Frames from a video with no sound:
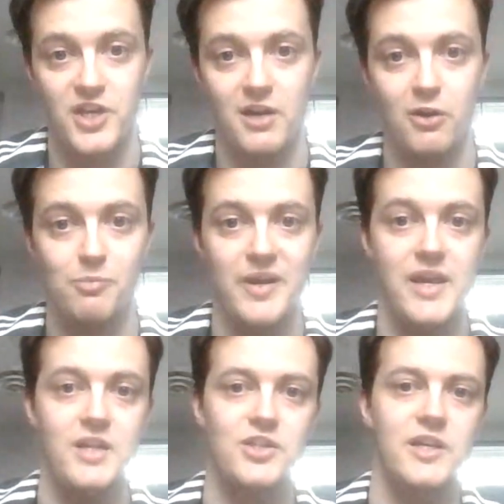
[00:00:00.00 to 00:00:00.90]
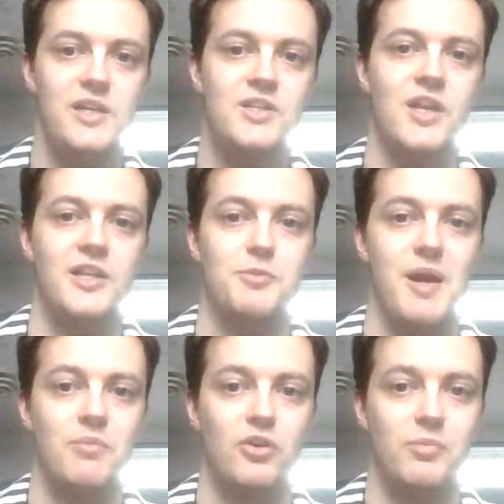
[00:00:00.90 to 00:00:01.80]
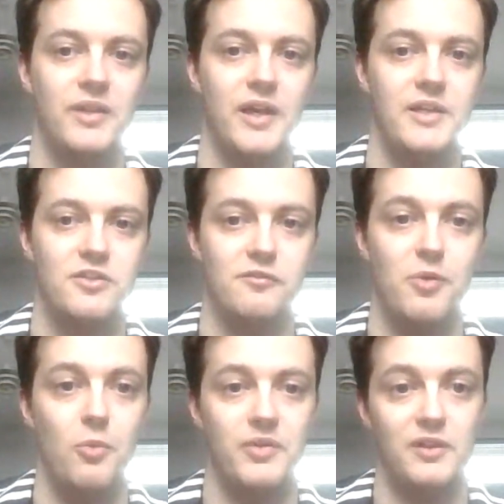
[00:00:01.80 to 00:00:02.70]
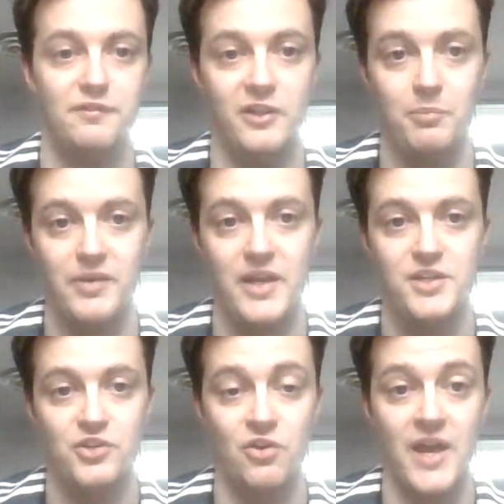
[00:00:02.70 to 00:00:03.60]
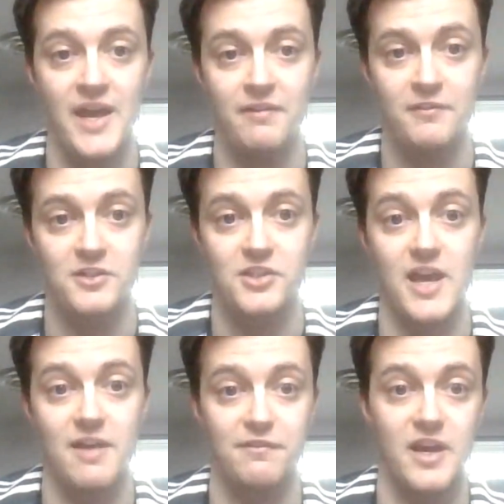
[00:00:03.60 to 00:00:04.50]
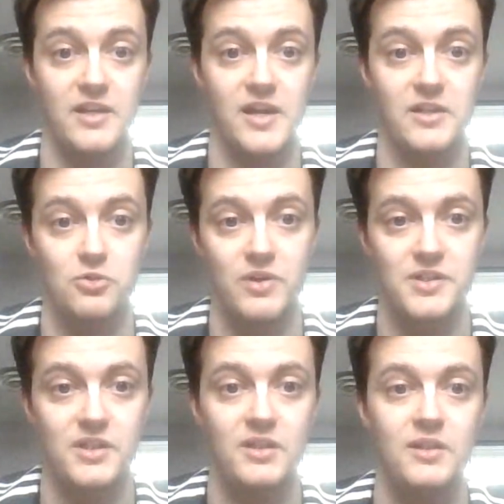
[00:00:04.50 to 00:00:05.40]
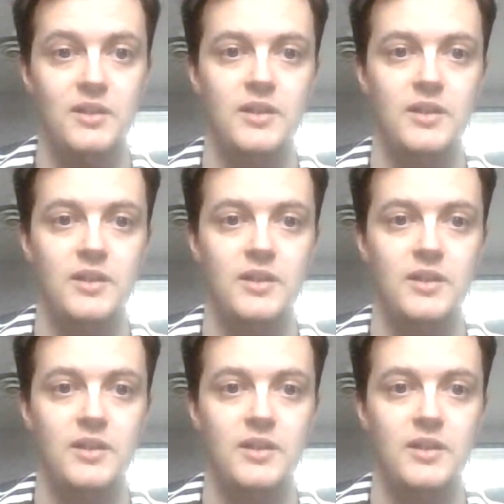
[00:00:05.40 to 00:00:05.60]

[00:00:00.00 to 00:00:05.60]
shout out pages, I spammed the replies of popular film pages on X, FKA Twitter.